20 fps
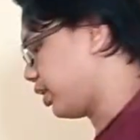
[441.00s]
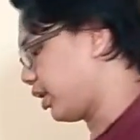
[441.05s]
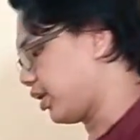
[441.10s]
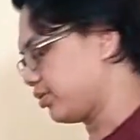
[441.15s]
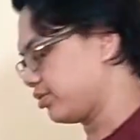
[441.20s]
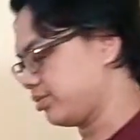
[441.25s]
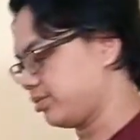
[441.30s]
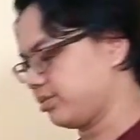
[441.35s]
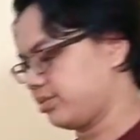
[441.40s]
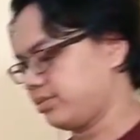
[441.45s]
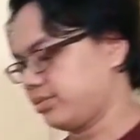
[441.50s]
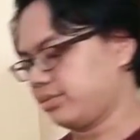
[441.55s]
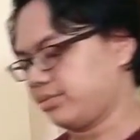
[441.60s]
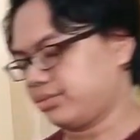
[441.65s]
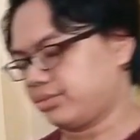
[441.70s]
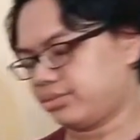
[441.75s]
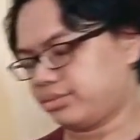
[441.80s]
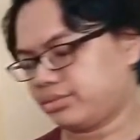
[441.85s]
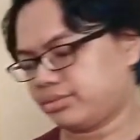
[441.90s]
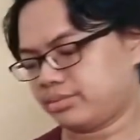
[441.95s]
have to
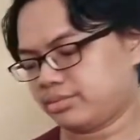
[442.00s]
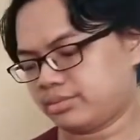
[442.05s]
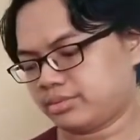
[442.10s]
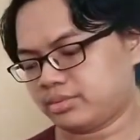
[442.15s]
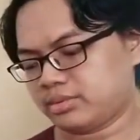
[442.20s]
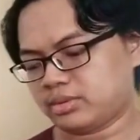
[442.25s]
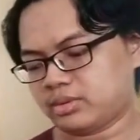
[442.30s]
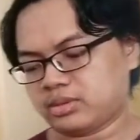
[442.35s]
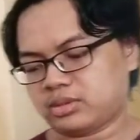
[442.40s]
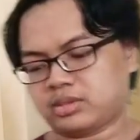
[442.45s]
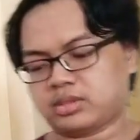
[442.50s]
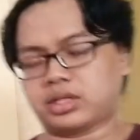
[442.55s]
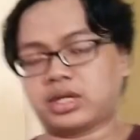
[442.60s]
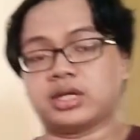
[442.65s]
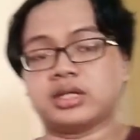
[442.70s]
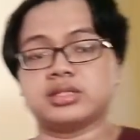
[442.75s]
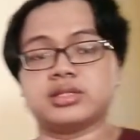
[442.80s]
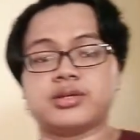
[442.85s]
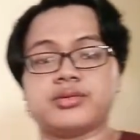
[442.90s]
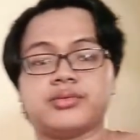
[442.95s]
do
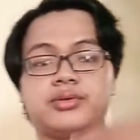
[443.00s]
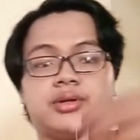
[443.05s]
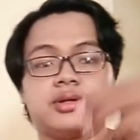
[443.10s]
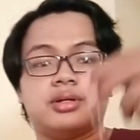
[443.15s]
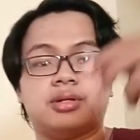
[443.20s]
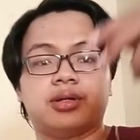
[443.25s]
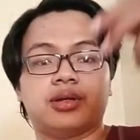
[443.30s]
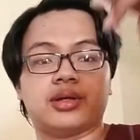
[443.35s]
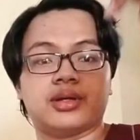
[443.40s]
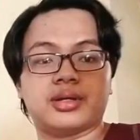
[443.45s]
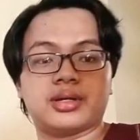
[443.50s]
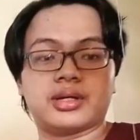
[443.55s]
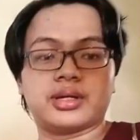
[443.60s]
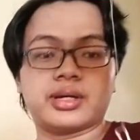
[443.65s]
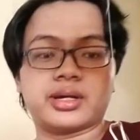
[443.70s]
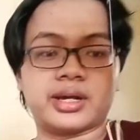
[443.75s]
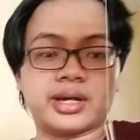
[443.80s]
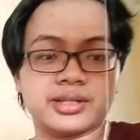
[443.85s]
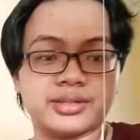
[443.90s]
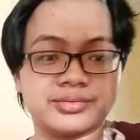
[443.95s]

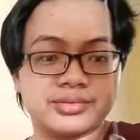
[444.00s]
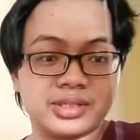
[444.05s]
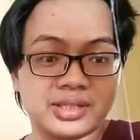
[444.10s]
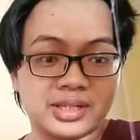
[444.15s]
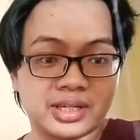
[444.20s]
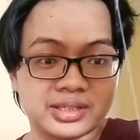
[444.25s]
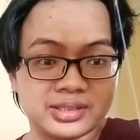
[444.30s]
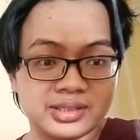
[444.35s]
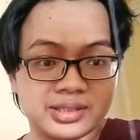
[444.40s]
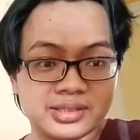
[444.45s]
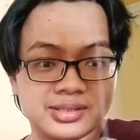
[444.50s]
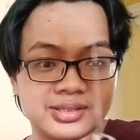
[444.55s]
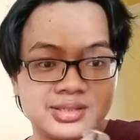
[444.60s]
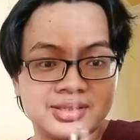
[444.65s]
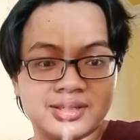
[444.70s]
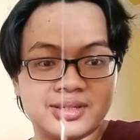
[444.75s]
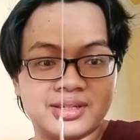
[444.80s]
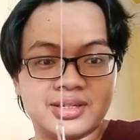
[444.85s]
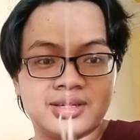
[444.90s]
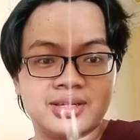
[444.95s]
kind of thing like this.
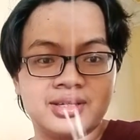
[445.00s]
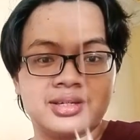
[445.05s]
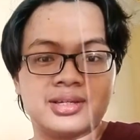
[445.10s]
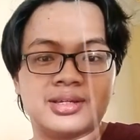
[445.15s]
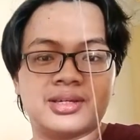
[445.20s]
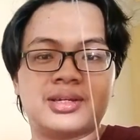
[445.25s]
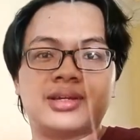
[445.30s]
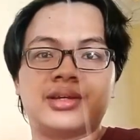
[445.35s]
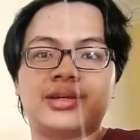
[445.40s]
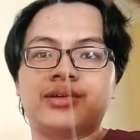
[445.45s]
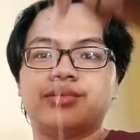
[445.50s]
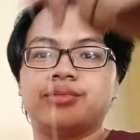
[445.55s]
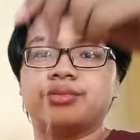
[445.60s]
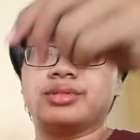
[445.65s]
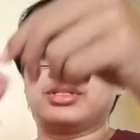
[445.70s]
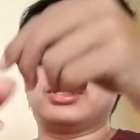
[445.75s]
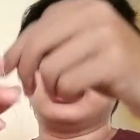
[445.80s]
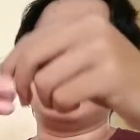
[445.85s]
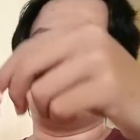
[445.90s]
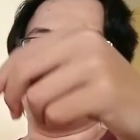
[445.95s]

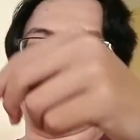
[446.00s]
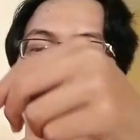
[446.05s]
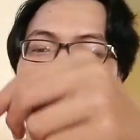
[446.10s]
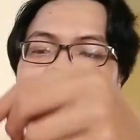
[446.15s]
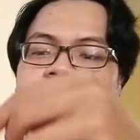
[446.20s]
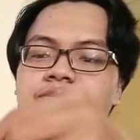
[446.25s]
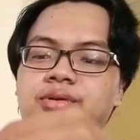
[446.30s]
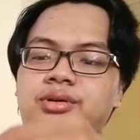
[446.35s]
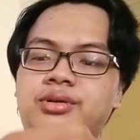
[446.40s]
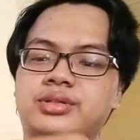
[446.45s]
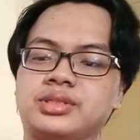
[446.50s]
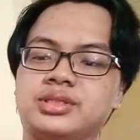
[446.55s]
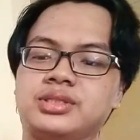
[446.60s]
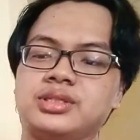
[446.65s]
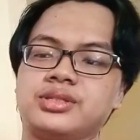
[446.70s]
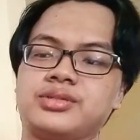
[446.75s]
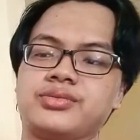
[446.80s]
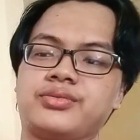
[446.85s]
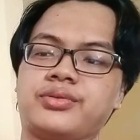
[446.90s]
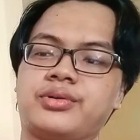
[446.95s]
What is this for? This
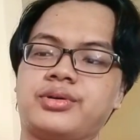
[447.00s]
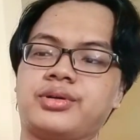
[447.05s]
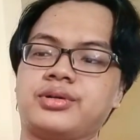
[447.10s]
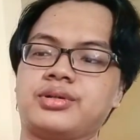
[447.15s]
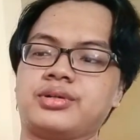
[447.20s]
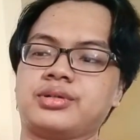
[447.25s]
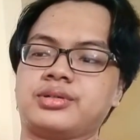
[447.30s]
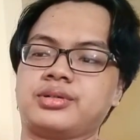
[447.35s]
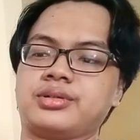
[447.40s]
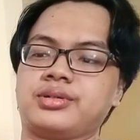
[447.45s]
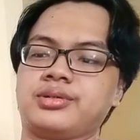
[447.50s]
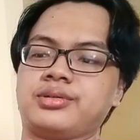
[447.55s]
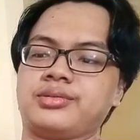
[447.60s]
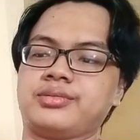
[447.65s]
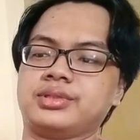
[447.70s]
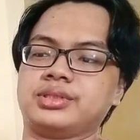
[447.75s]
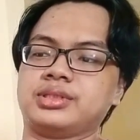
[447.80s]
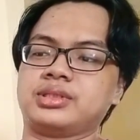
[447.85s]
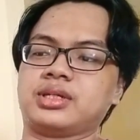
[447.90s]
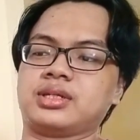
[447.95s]
is for,
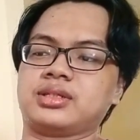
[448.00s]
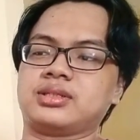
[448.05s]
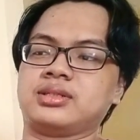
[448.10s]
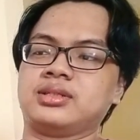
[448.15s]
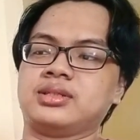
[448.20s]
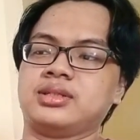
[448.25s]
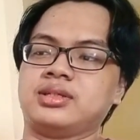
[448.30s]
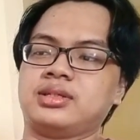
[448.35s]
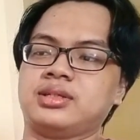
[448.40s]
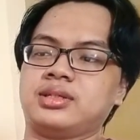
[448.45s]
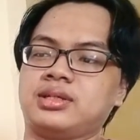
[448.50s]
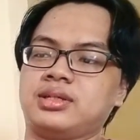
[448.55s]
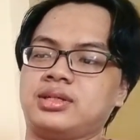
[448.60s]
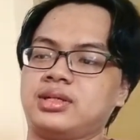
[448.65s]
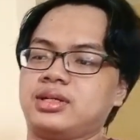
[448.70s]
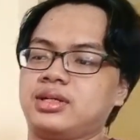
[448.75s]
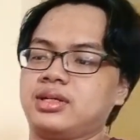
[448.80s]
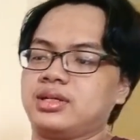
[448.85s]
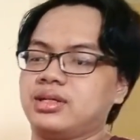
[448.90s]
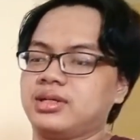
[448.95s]
what is that,
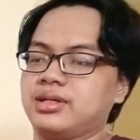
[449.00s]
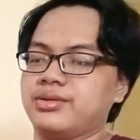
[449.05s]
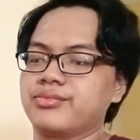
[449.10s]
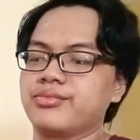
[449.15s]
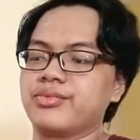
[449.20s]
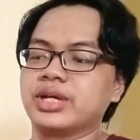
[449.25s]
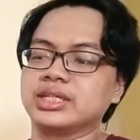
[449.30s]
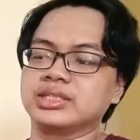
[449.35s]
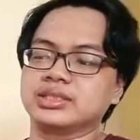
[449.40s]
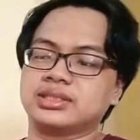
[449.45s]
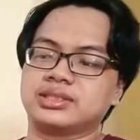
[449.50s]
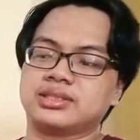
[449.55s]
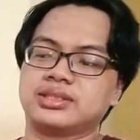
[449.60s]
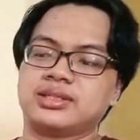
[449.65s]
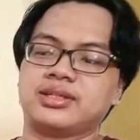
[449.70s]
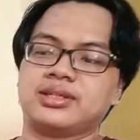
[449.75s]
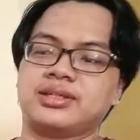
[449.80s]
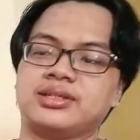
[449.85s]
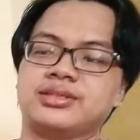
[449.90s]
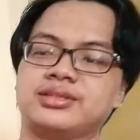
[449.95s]
weight,
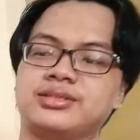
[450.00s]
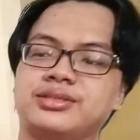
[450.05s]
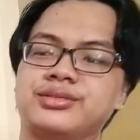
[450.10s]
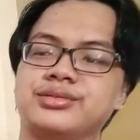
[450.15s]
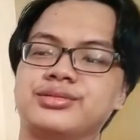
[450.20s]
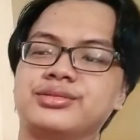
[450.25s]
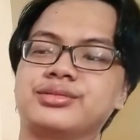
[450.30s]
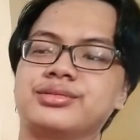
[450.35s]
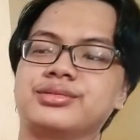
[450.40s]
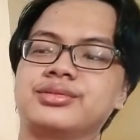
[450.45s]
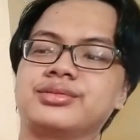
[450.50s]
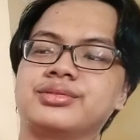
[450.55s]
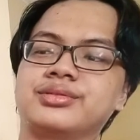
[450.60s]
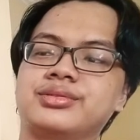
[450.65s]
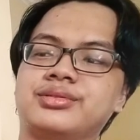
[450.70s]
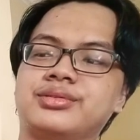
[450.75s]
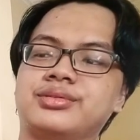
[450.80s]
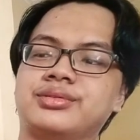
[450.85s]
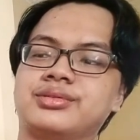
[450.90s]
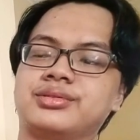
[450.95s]

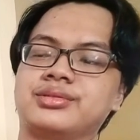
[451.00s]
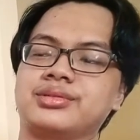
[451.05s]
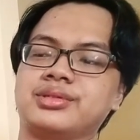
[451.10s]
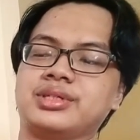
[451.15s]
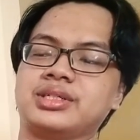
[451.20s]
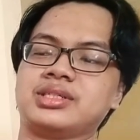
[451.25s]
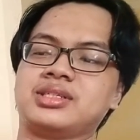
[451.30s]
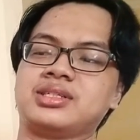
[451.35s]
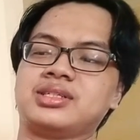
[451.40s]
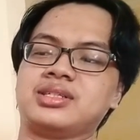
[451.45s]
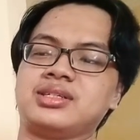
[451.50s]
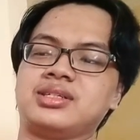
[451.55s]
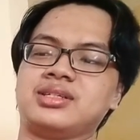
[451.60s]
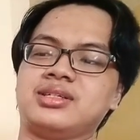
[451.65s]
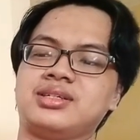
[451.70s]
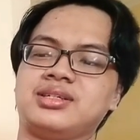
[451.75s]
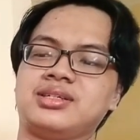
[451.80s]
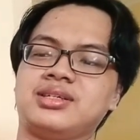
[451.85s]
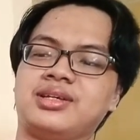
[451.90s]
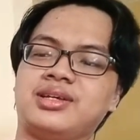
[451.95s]
to
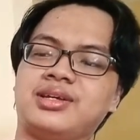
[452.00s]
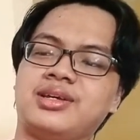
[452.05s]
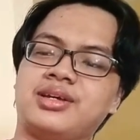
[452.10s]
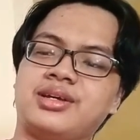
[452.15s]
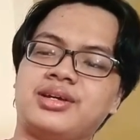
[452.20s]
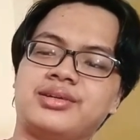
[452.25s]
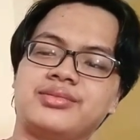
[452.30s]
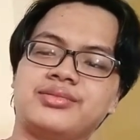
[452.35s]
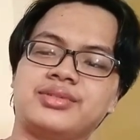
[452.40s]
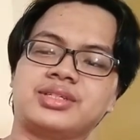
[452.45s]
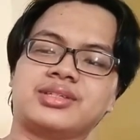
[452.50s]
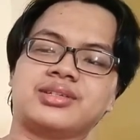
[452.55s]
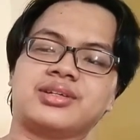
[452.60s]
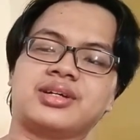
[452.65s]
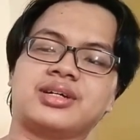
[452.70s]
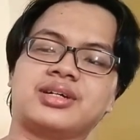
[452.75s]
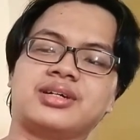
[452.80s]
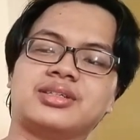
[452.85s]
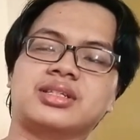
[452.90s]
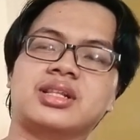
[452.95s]
see with
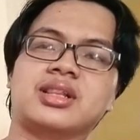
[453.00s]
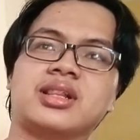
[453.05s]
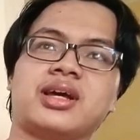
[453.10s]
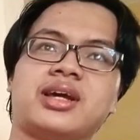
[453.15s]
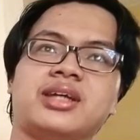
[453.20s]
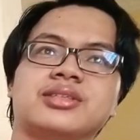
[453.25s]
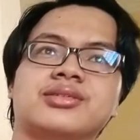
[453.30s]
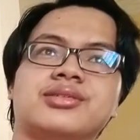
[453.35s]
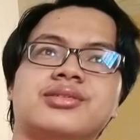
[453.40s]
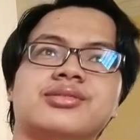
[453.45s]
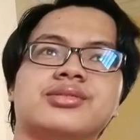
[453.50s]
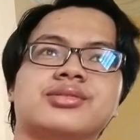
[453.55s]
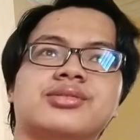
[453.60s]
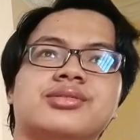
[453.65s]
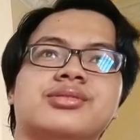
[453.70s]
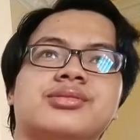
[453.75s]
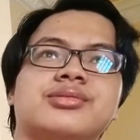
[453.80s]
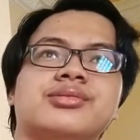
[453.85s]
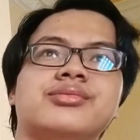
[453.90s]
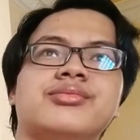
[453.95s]
the line goes
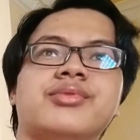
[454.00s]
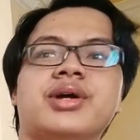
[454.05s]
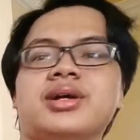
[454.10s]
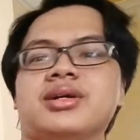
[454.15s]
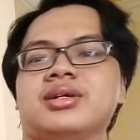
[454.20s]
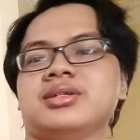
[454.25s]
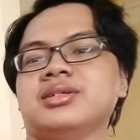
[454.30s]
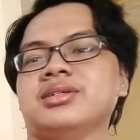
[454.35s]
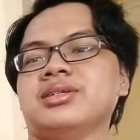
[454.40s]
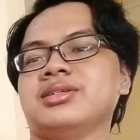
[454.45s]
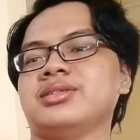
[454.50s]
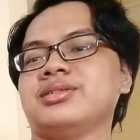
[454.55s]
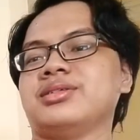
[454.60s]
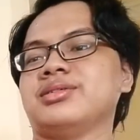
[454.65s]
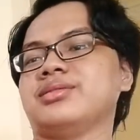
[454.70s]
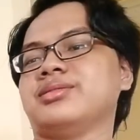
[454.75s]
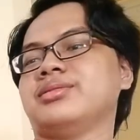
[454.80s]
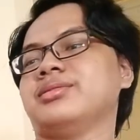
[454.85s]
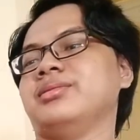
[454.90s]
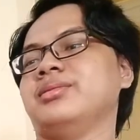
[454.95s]
to where.
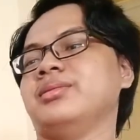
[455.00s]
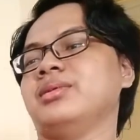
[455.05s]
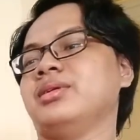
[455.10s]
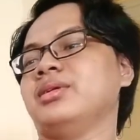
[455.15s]
So